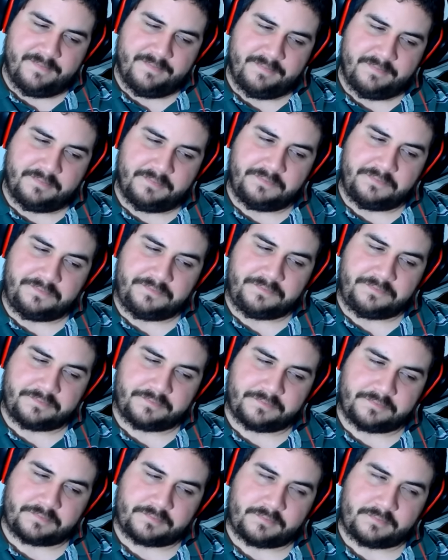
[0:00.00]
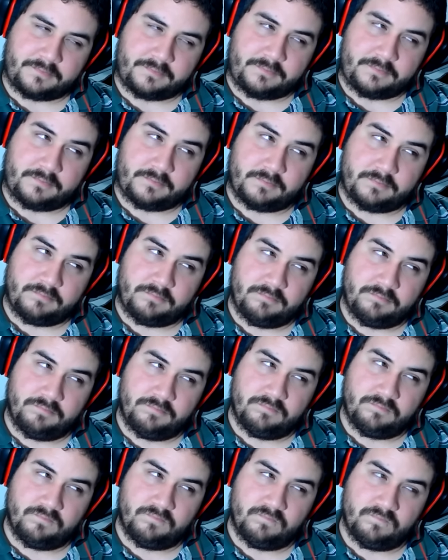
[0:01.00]

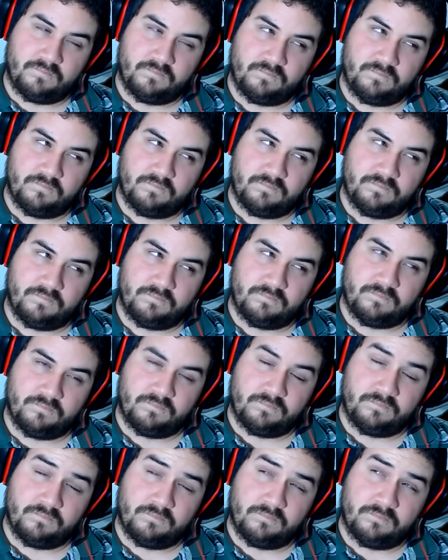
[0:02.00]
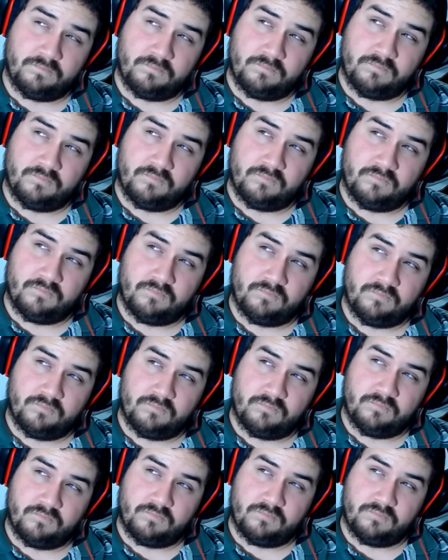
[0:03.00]

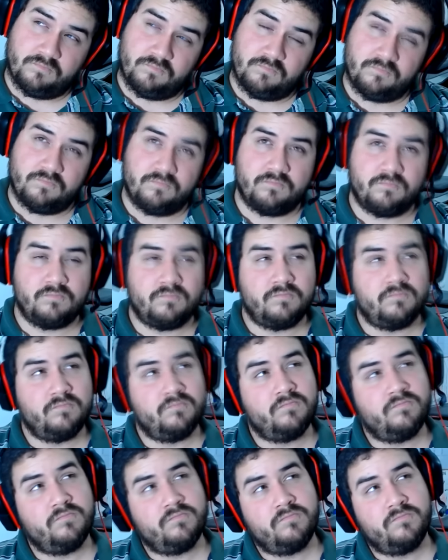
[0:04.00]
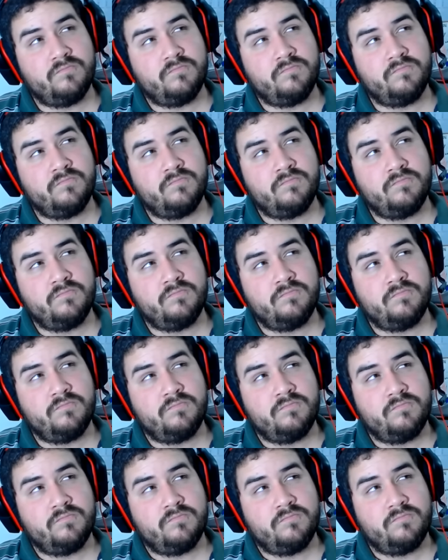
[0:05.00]

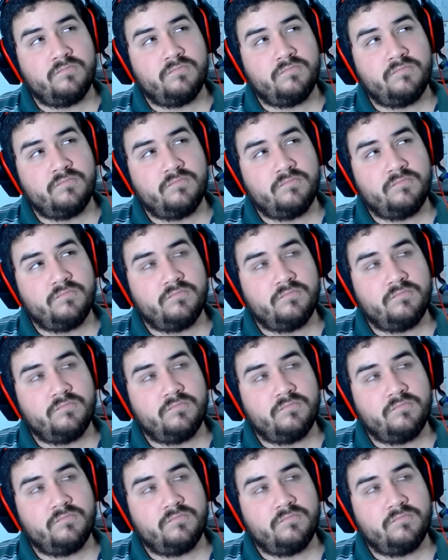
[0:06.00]
(no one is talking)